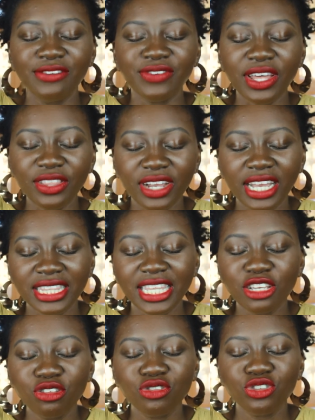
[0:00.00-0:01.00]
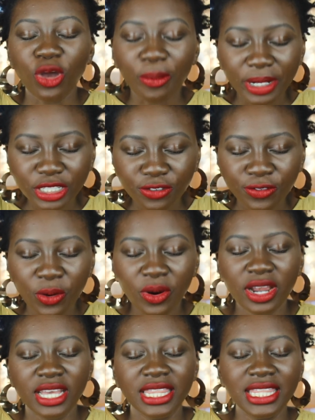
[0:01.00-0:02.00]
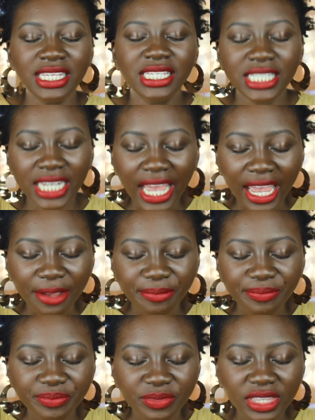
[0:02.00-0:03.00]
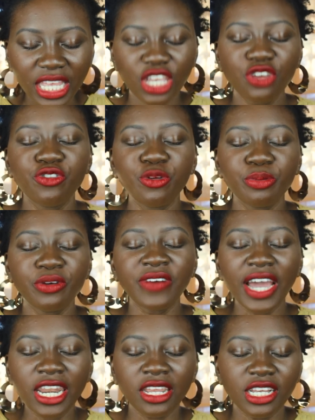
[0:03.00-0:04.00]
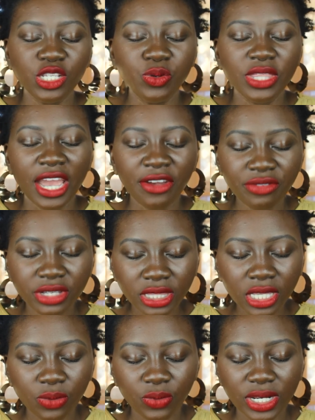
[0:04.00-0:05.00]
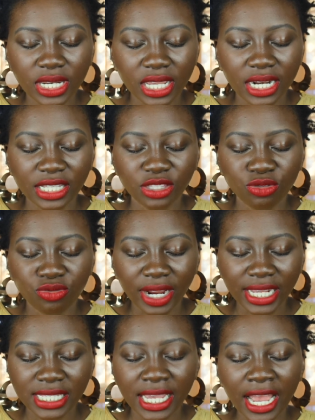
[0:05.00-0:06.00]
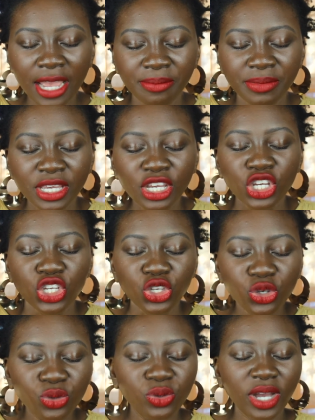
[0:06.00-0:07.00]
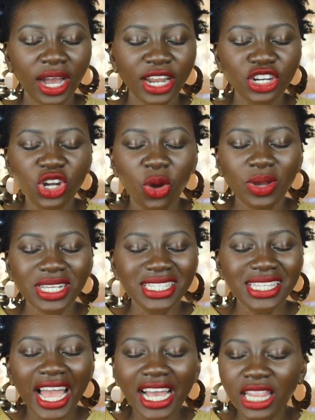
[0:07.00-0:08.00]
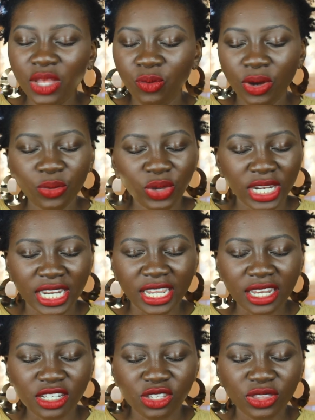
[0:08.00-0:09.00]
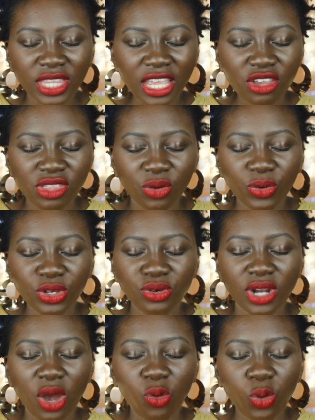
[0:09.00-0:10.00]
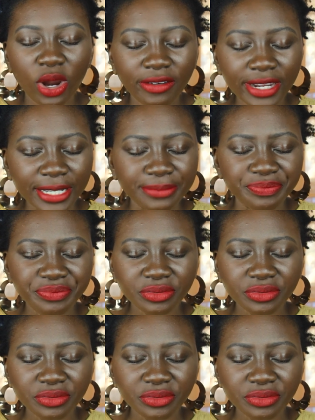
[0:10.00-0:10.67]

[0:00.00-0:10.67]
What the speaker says: Father God, thank you so much for this day. Thank you for providing us with everything we need at the right time. You, God, know exactly what we need. So thank you that we do not worry